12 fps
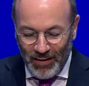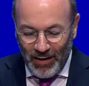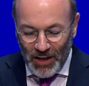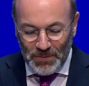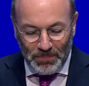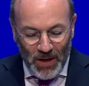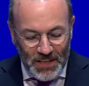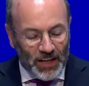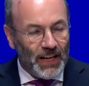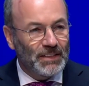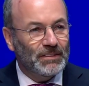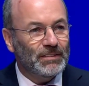As
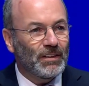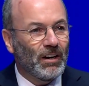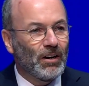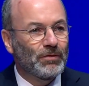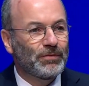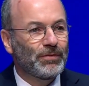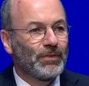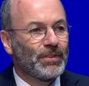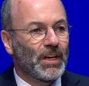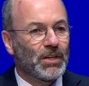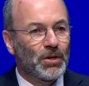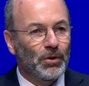President of
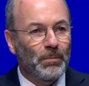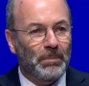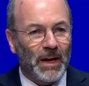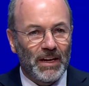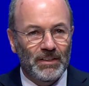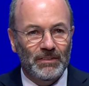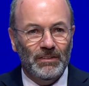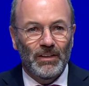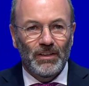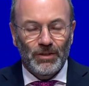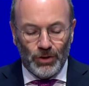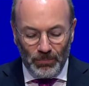the European
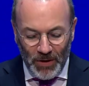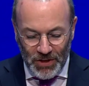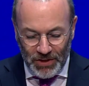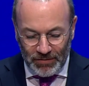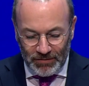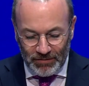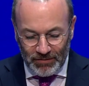Commission,